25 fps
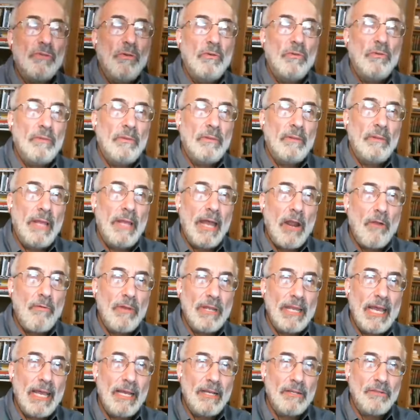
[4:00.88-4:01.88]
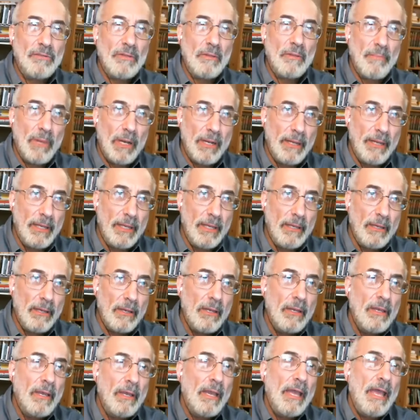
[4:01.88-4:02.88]
So Larry has the money,
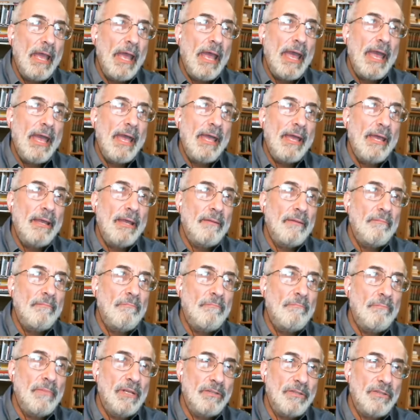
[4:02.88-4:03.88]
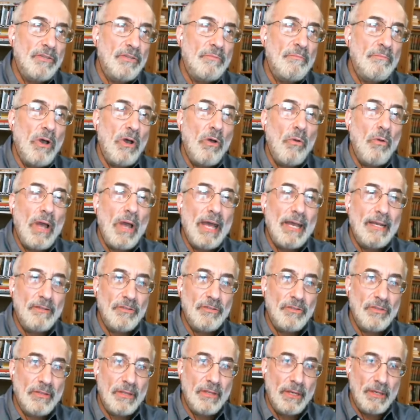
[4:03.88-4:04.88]
and Mrs. Mo
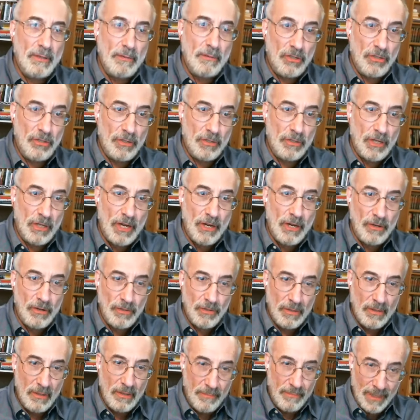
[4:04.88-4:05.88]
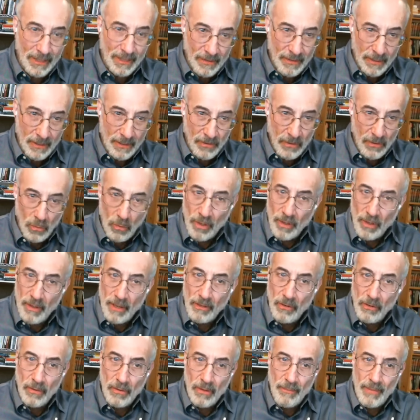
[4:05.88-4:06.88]
has the shares of the business. So what do
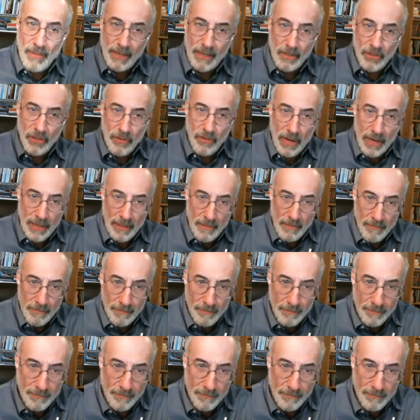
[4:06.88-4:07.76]
they do? They make a trade.